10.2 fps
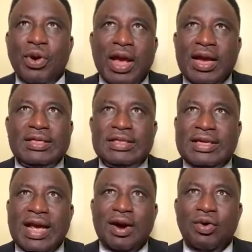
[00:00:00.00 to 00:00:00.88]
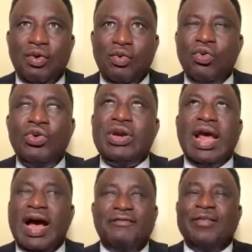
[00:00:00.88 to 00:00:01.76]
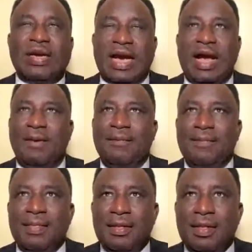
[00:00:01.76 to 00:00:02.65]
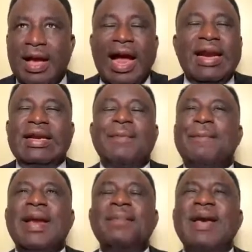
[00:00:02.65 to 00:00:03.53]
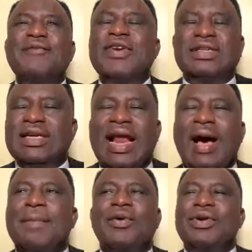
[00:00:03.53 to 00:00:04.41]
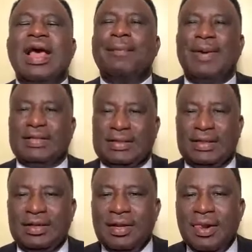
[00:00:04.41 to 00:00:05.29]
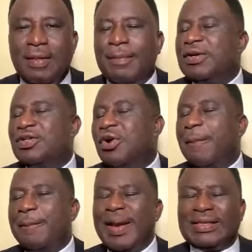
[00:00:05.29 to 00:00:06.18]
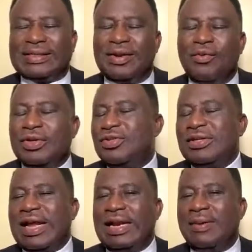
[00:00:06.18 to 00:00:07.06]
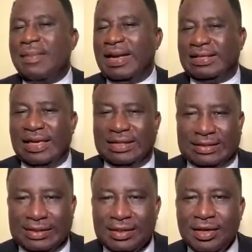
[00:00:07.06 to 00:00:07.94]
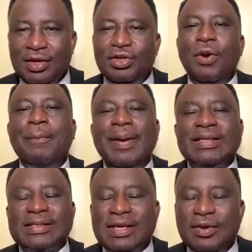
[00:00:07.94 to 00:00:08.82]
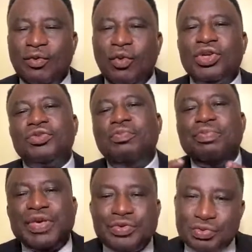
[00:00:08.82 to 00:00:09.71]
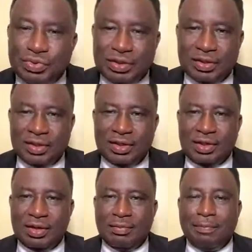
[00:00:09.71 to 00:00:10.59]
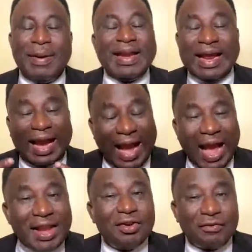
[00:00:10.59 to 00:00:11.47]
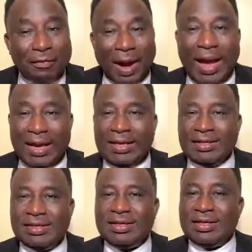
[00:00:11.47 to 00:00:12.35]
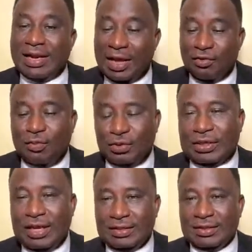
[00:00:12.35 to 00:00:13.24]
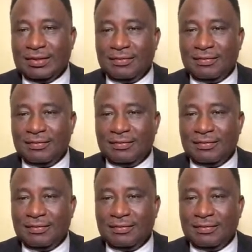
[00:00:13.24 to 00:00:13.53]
hate who they have become. And they blame everything about their person. But your person was not an emergency. Your person was built by the kind of mind that you possess.